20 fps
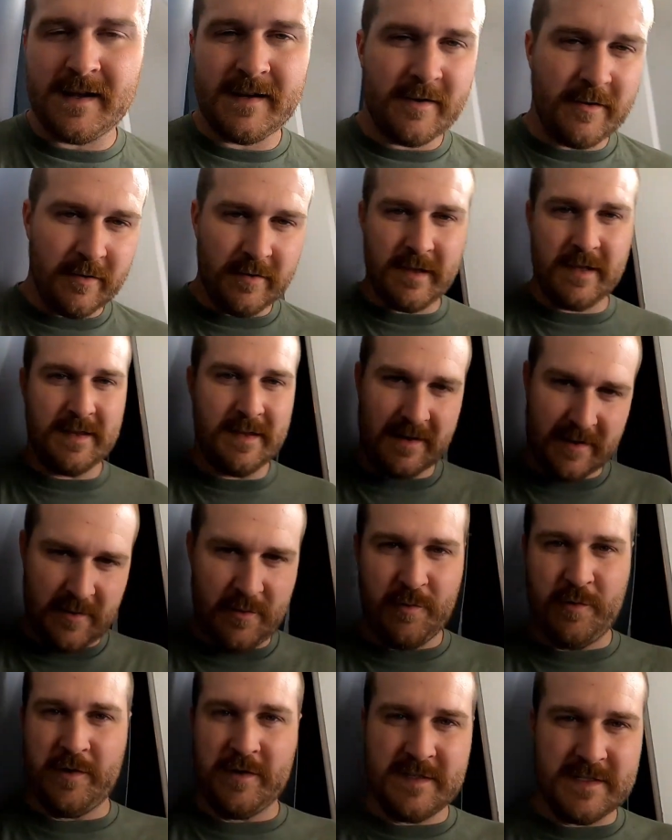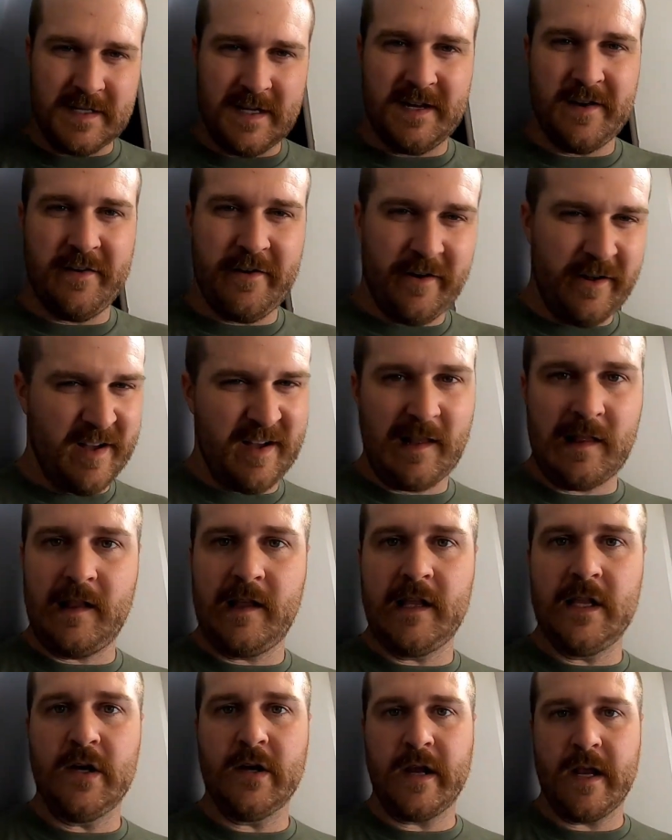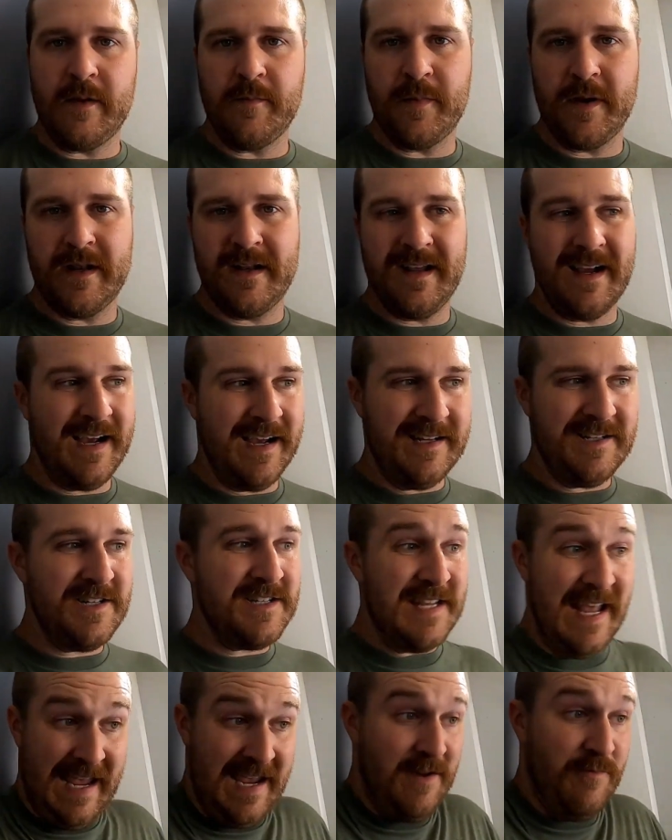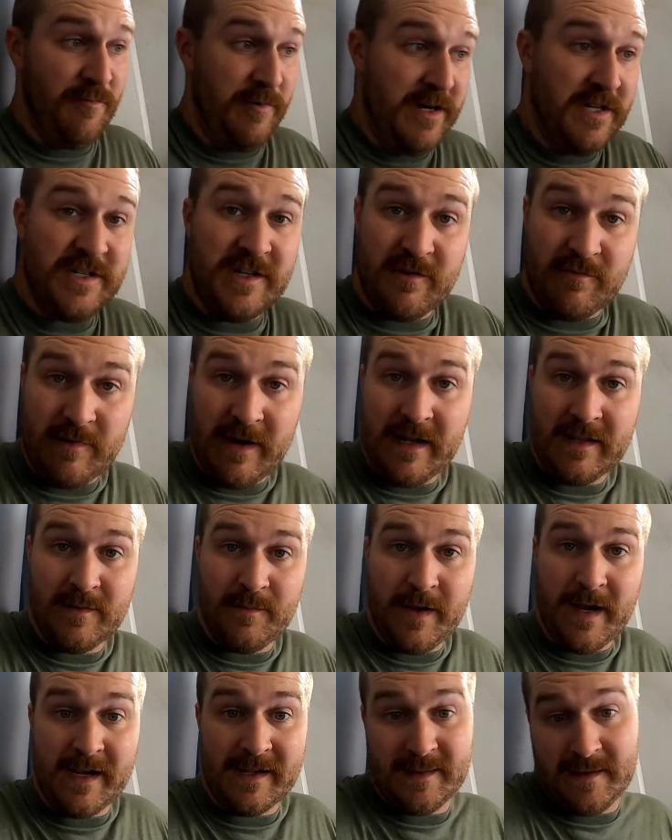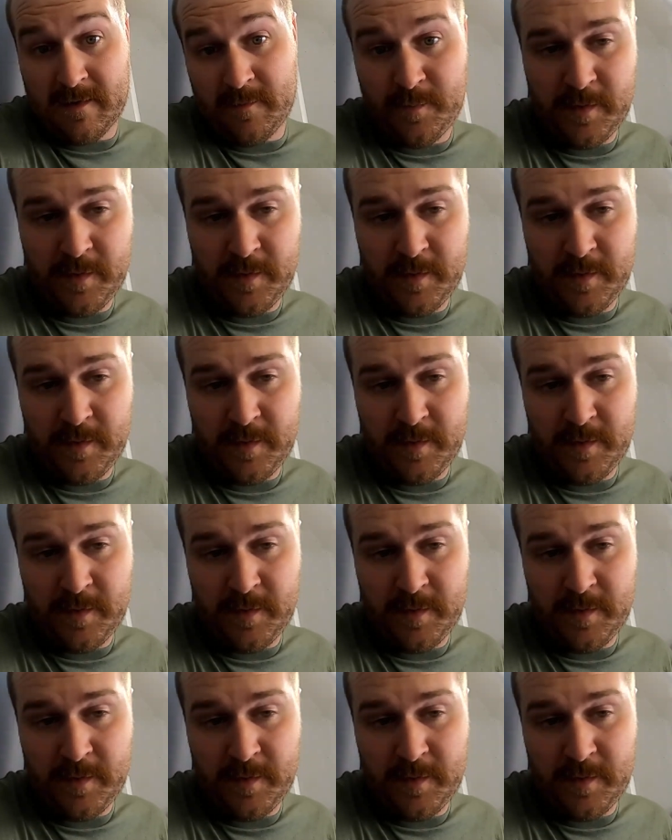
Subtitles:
I know that the cords get all ugly looking, but I just hate reaching around the back of the